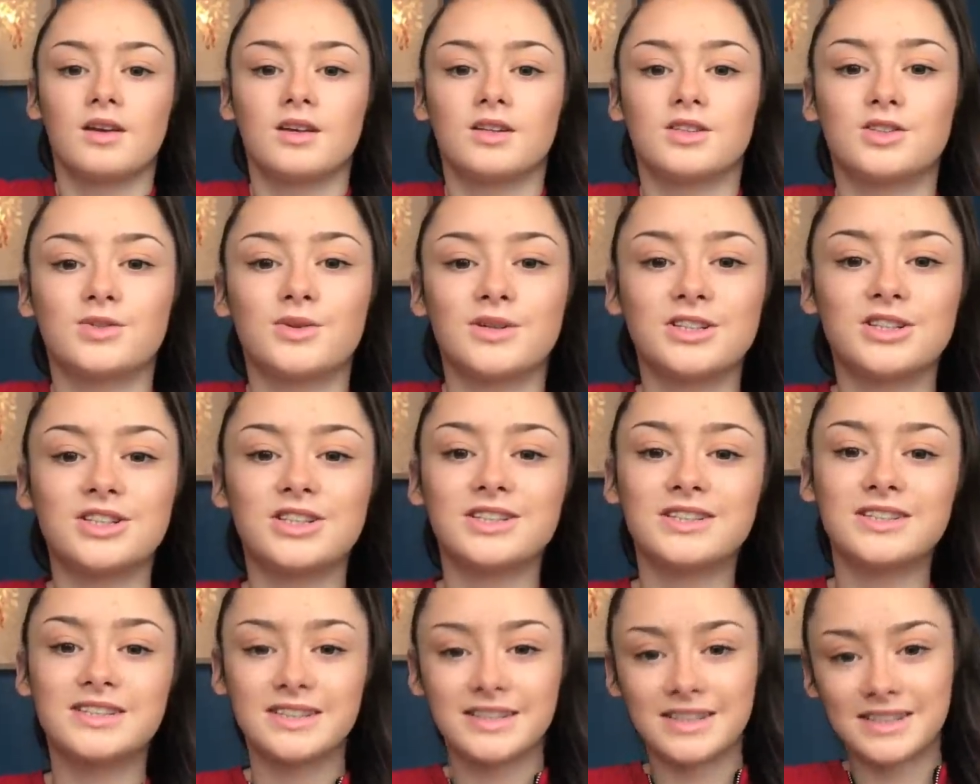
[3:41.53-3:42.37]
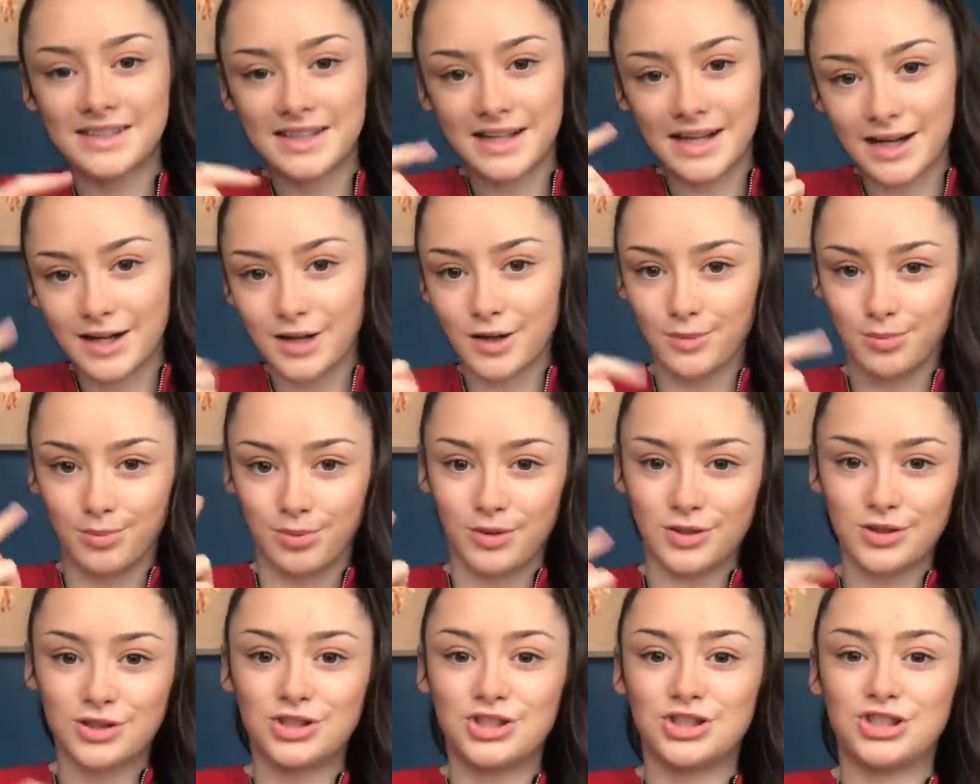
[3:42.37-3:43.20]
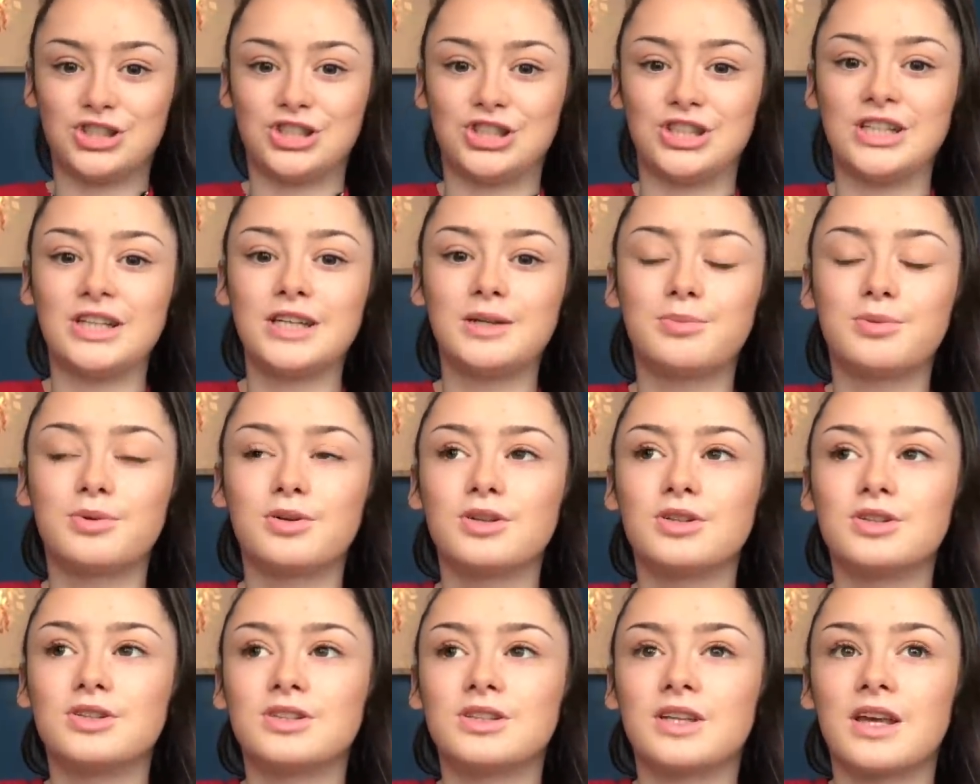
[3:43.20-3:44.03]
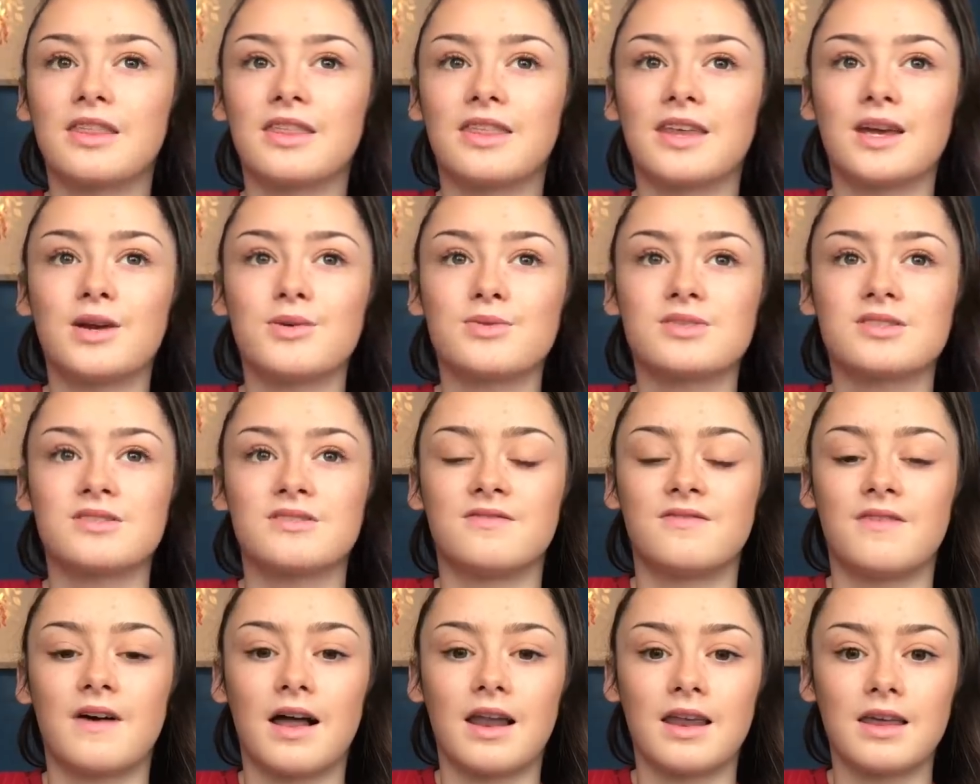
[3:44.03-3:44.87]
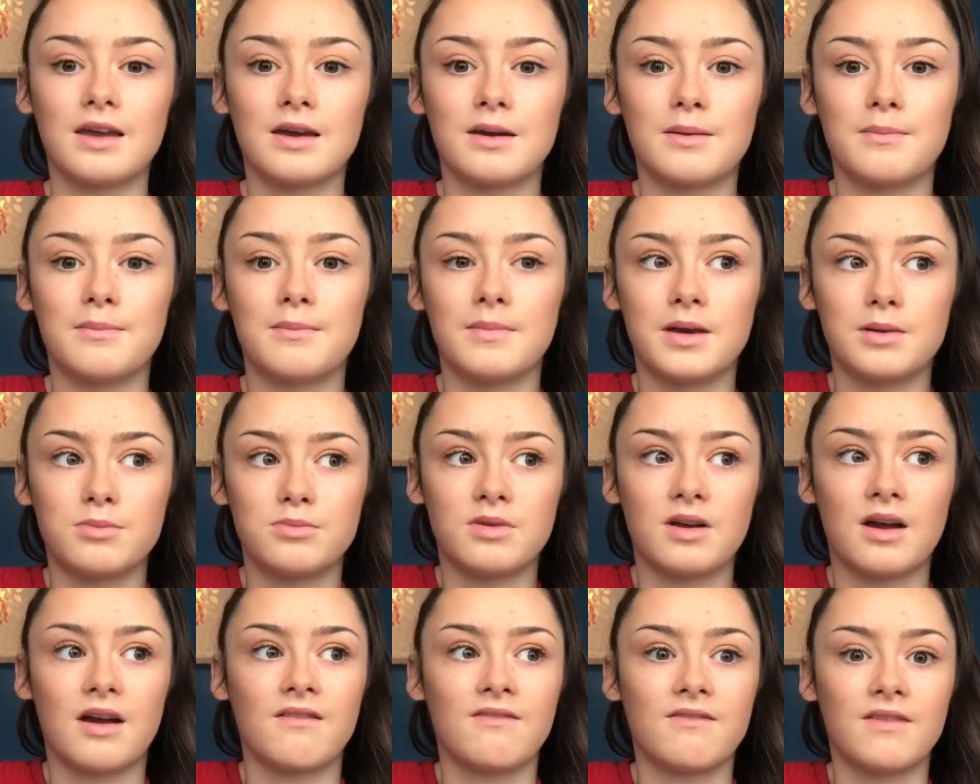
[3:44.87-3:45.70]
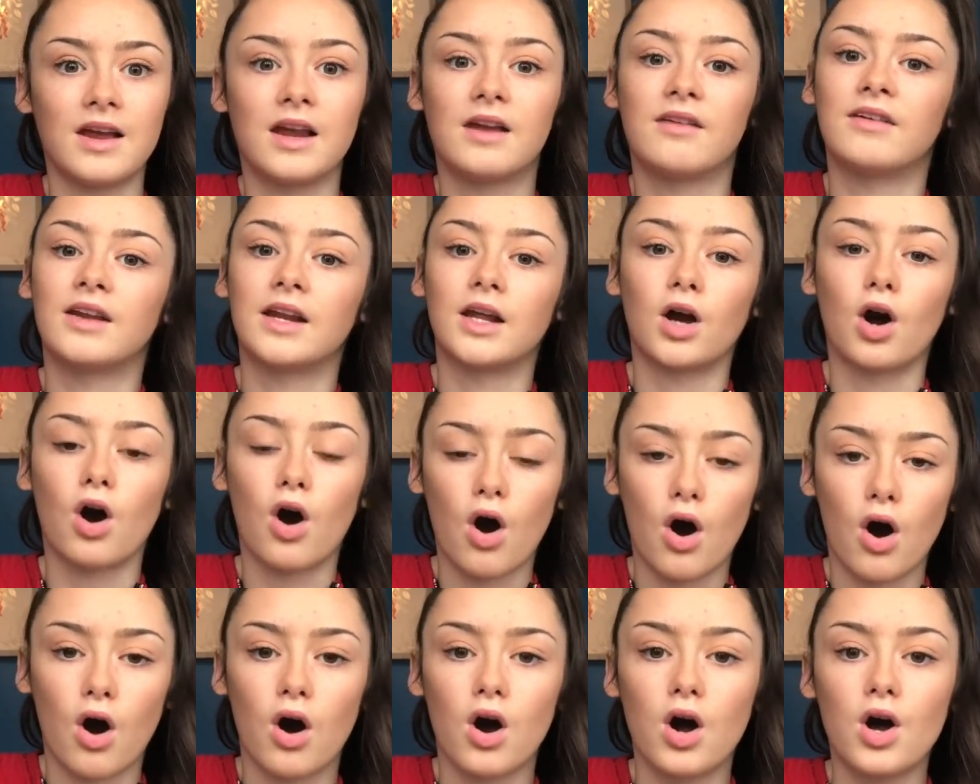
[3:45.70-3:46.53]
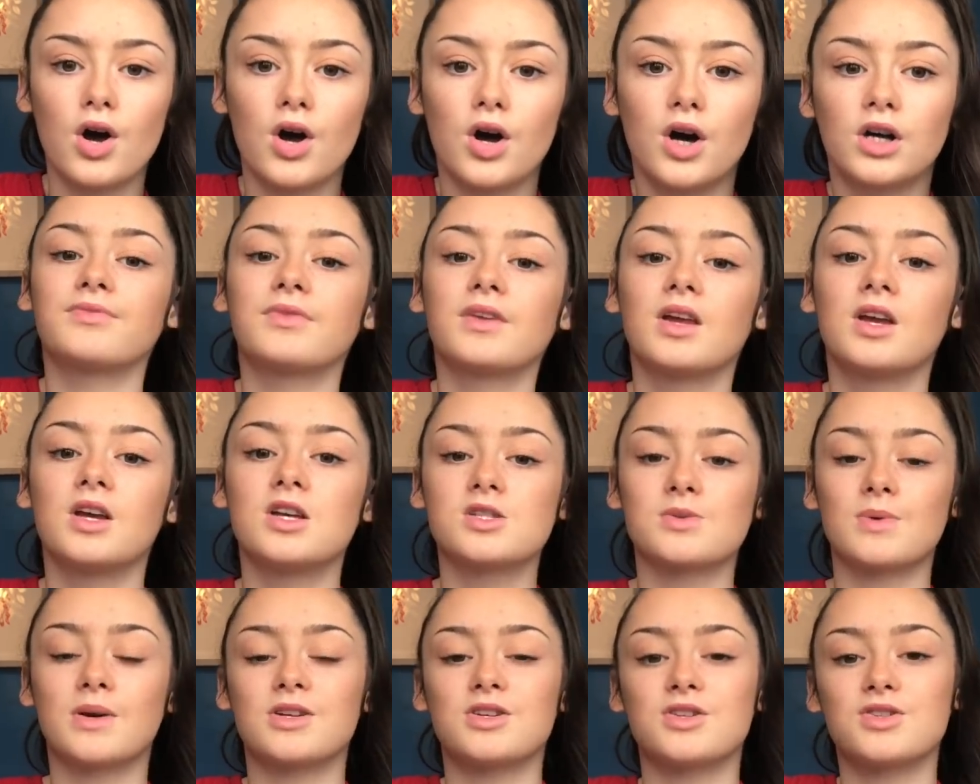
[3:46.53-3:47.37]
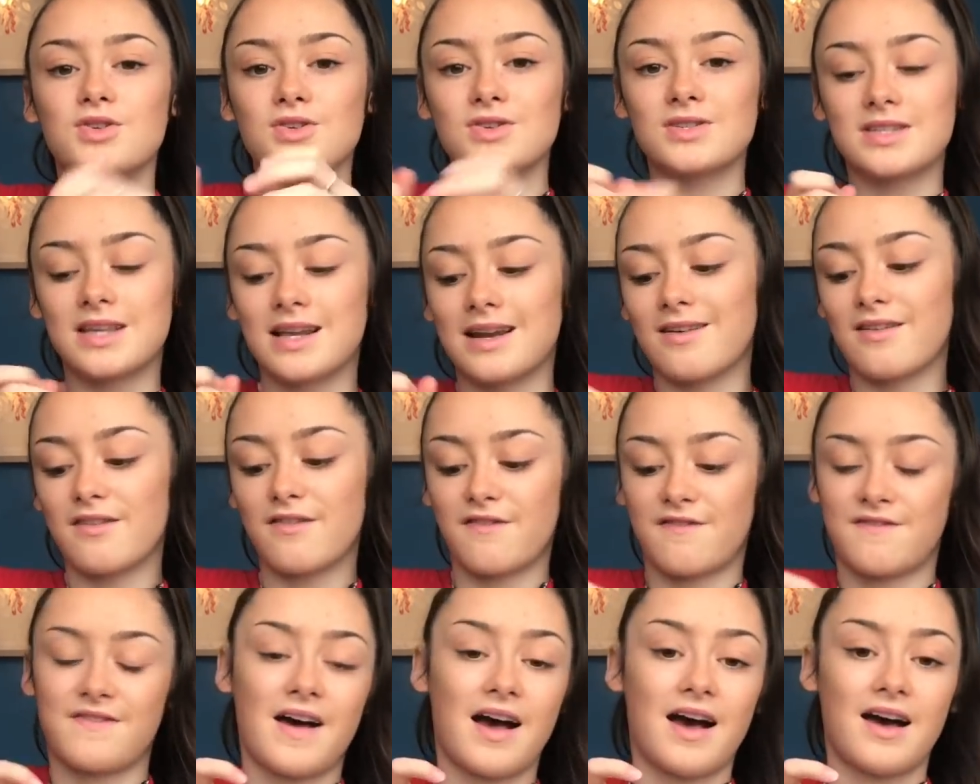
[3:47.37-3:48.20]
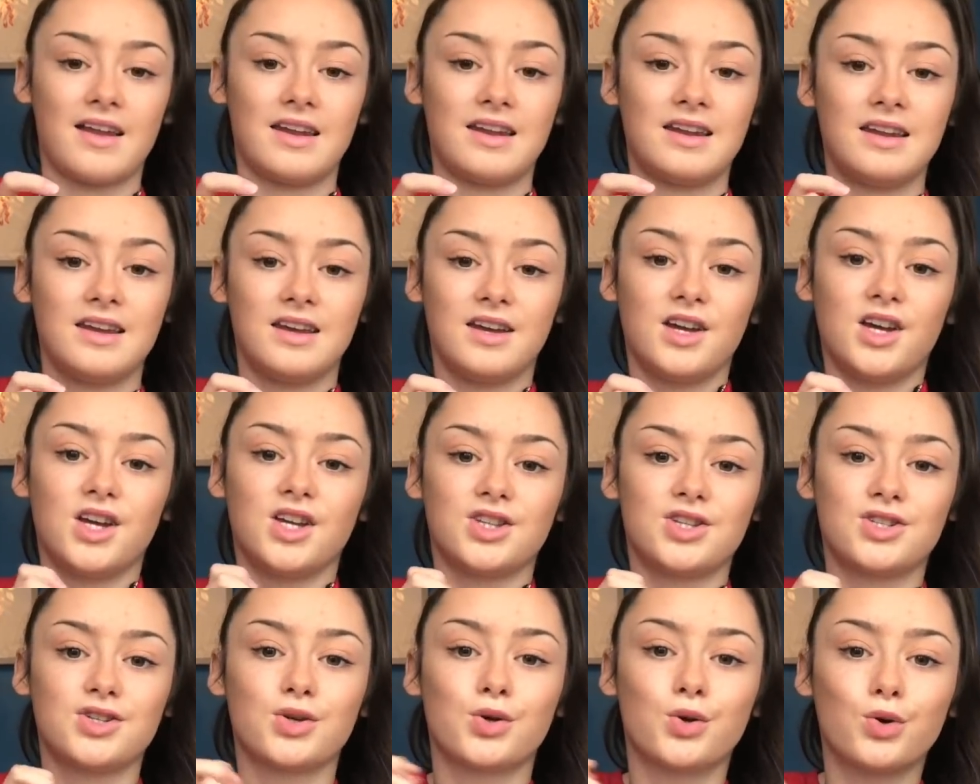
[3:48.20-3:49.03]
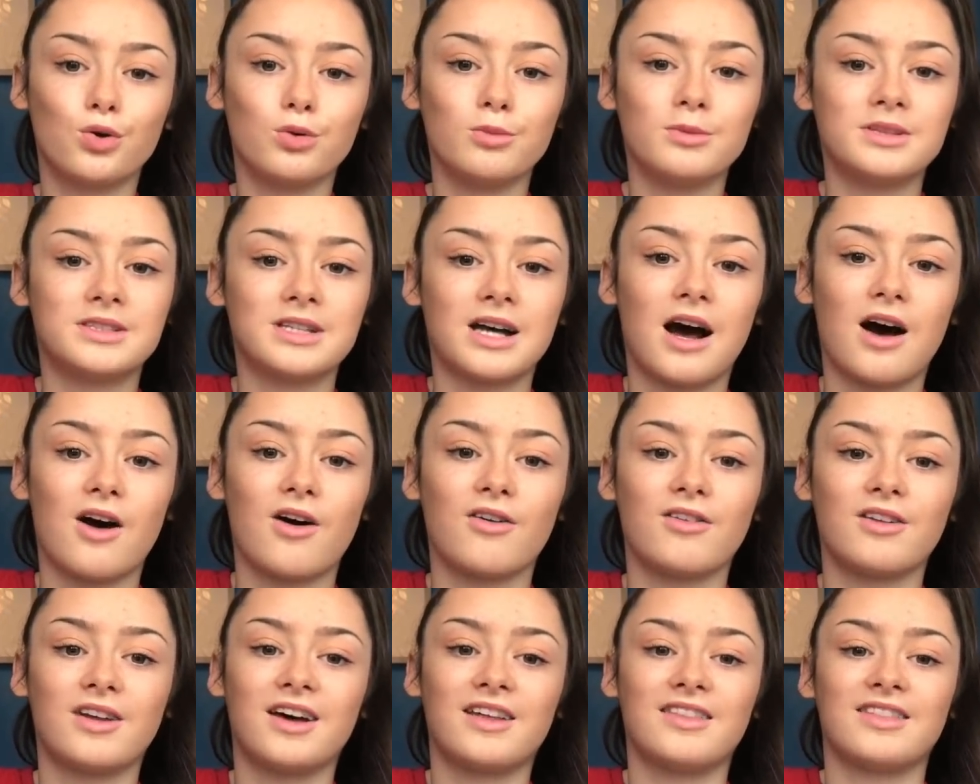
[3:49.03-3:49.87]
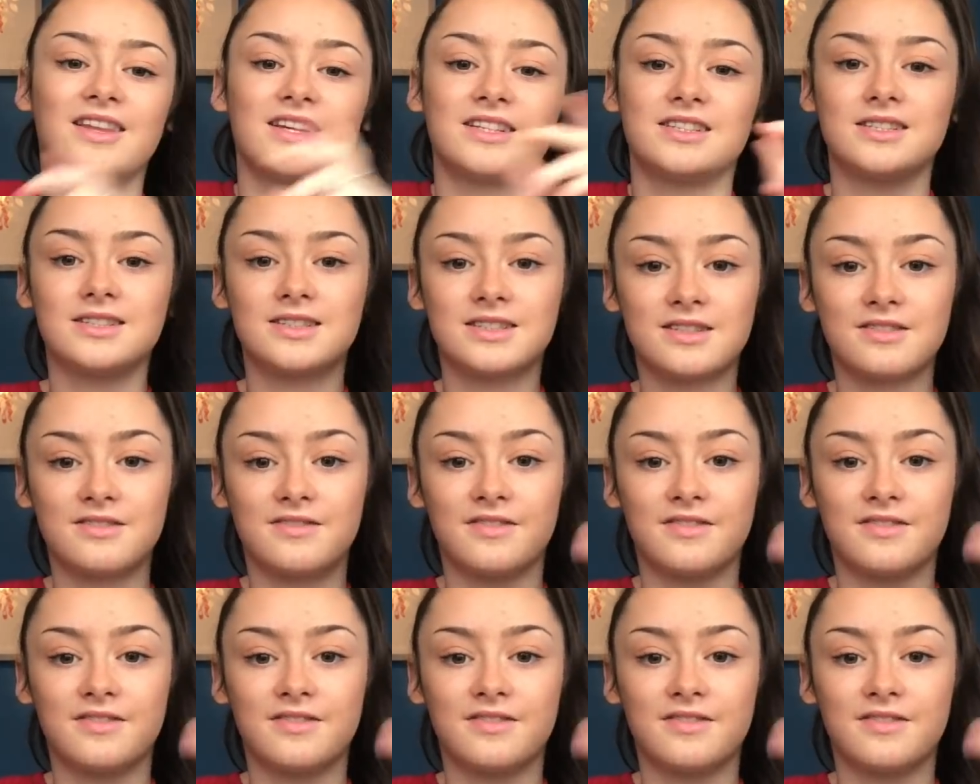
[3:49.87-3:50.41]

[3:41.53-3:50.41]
So as you can see, there's like a little blush cheek because I think it was the Valium made me get really hot. So I just used a little fan to cool me down, and this is the